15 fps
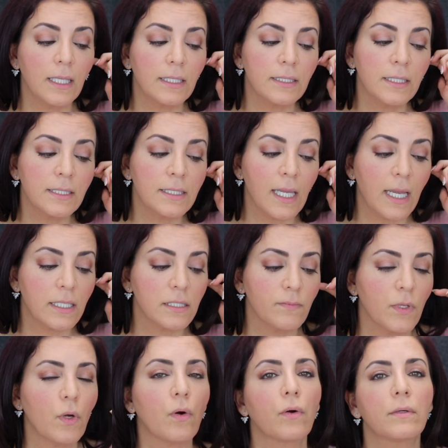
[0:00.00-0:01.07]
did
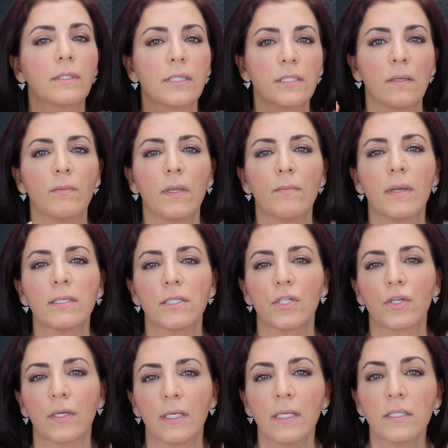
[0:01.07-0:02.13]
text me, or they sent me a
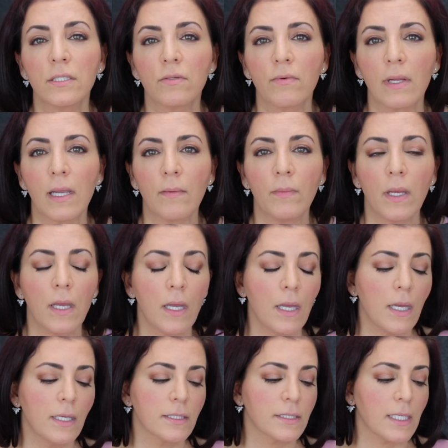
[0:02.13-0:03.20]
message on Instagram
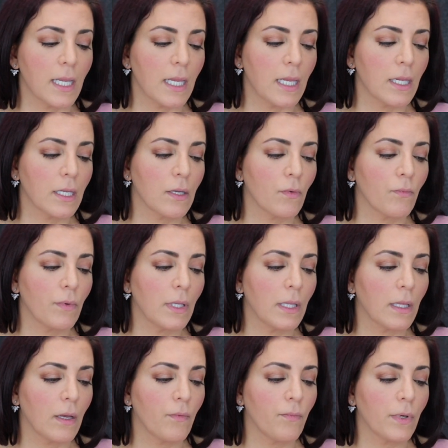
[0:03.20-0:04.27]
saying, we
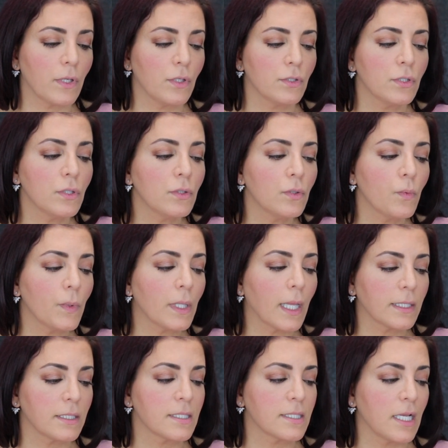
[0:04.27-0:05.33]
love what you do, we'd
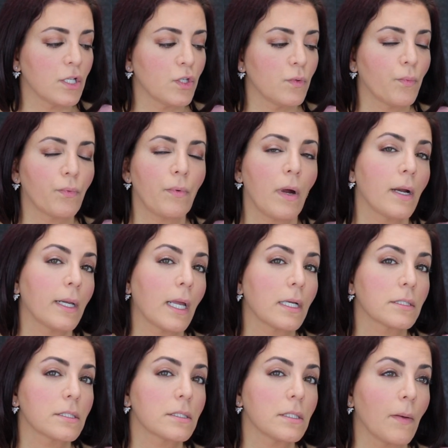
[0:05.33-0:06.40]
like to send you
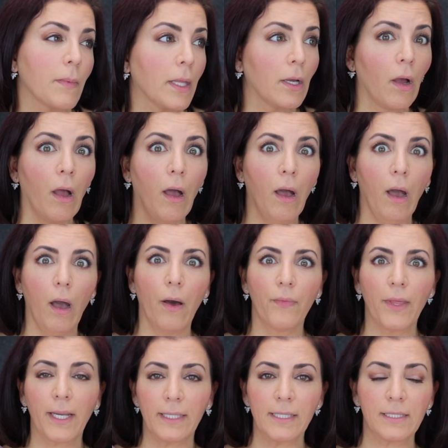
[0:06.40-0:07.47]
products. I'm like, oh,
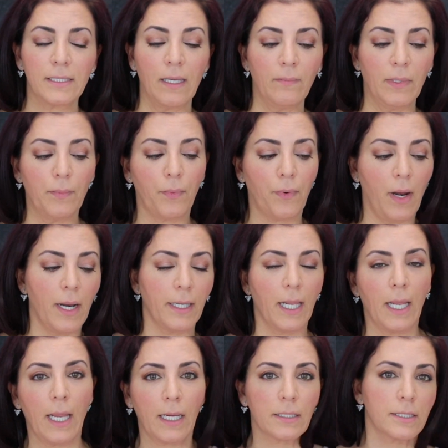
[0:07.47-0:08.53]
they're gonna send me
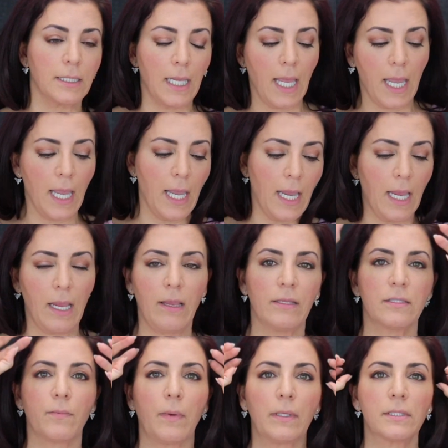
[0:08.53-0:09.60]
products, yay,
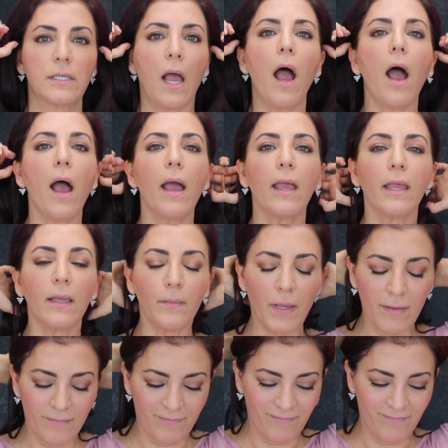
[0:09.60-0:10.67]
it's about
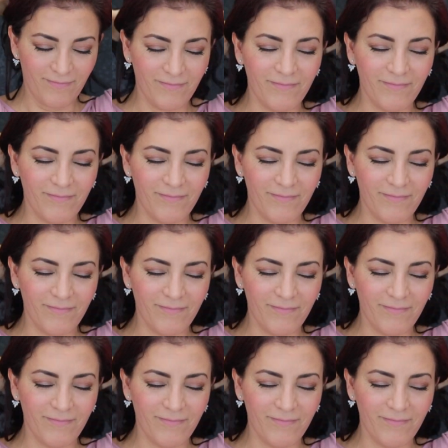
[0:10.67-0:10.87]
time.